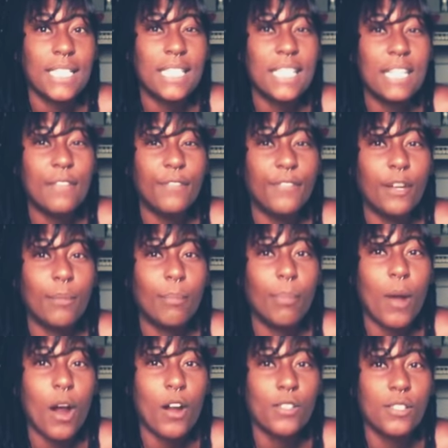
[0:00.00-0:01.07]
different
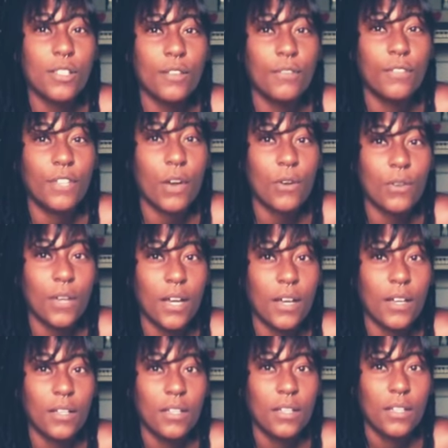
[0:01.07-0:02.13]
parts of
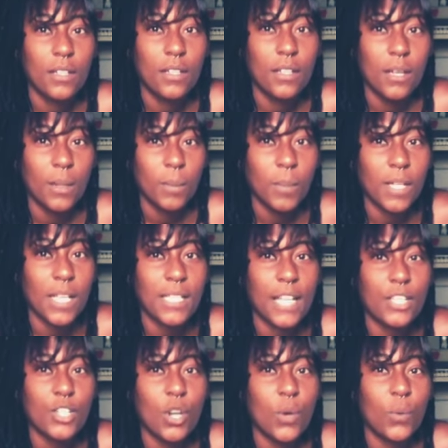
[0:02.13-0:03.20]
yoga, because
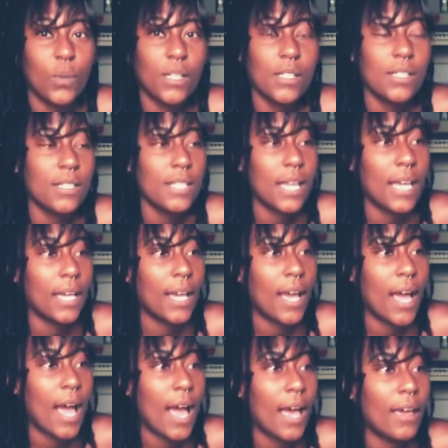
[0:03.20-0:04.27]
I don't want to say
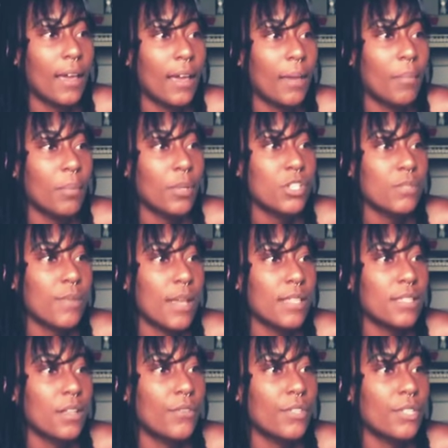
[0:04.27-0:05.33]
I push
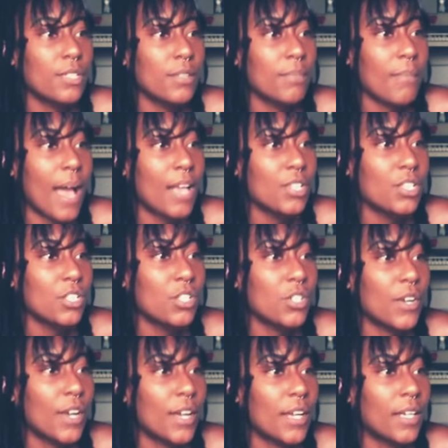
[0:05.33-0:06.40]
myself into
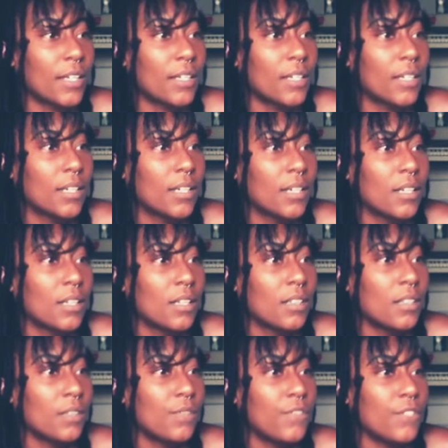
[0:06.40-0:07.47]
mastering
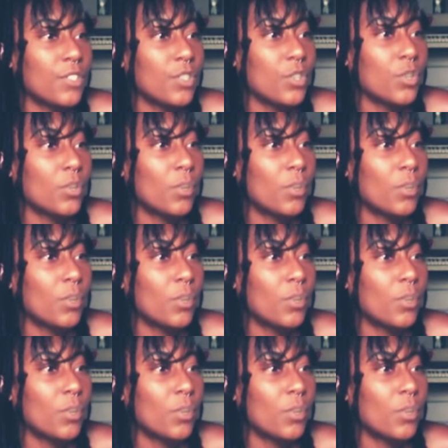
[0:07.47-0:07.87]
the physical